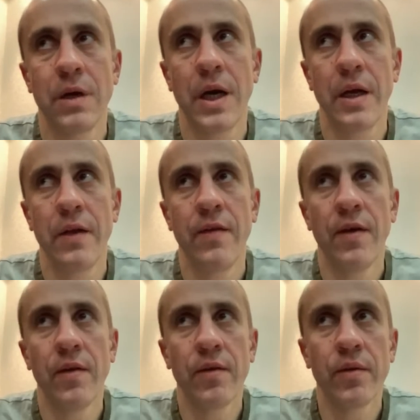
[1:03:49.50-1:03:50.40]
I
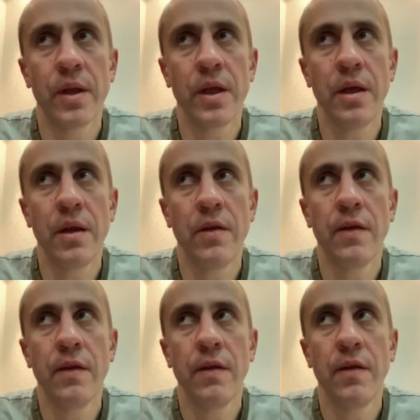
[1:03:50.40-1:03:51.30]
don't really
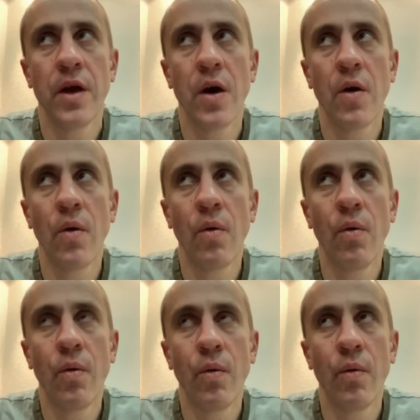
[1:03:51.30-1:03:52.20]

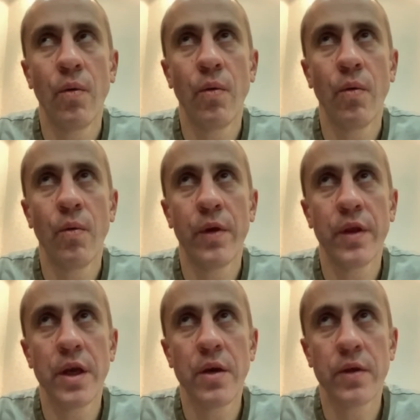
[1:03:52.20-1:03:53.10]
know what
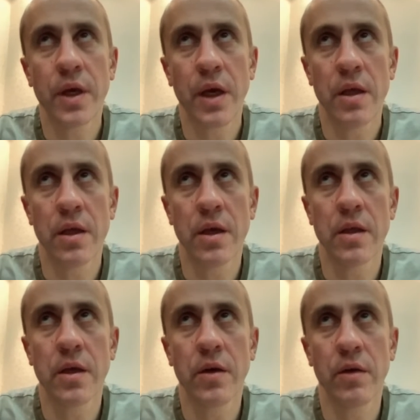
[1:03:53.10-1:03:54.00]
the use case
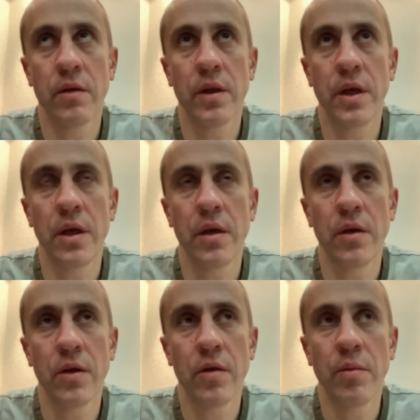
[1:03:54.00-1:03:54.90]
is currently,
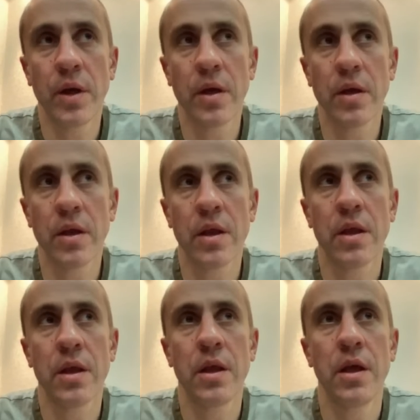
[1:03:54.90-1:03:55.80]
you know,
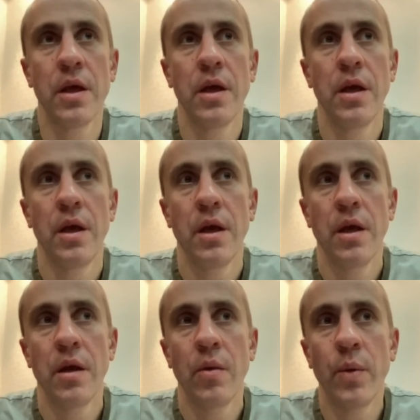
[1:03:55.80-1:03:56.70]
because
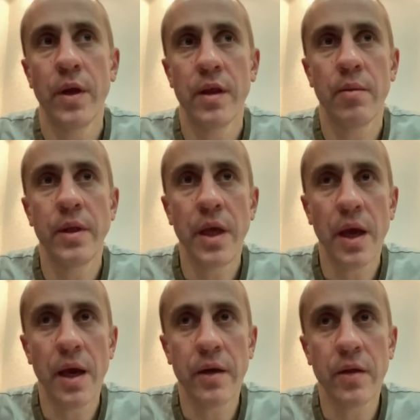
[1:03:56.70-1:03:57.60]
when somebody
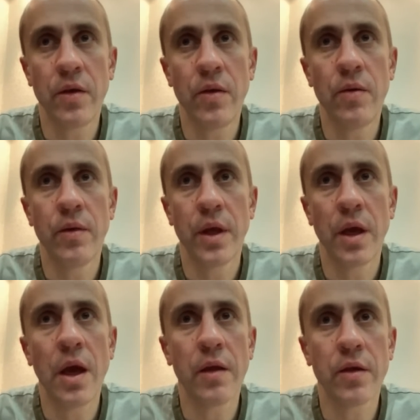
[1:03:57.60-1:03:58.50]
hacks you,
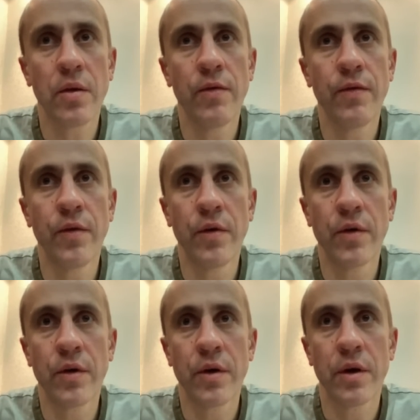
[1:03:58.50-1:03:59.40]
they ask you
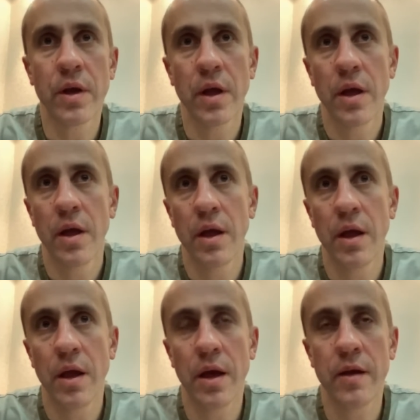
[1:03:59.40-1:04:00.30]
for
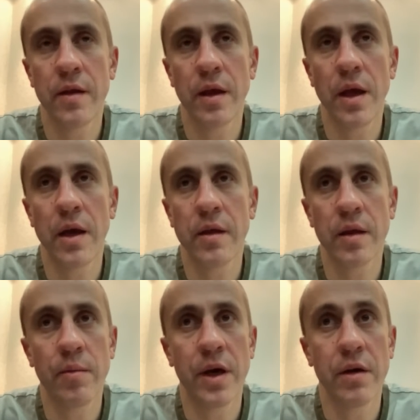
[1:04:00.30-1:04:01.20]

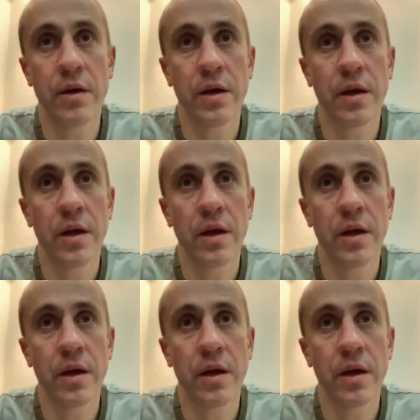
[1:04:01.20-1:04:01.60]
XMR,